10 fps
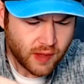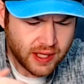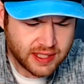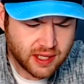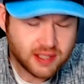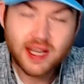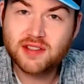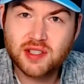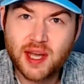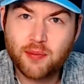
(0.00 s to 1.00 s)
It does have
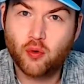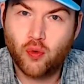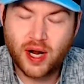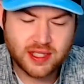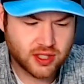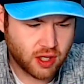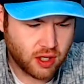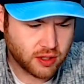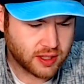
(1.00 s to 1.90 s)
some type of red sauce.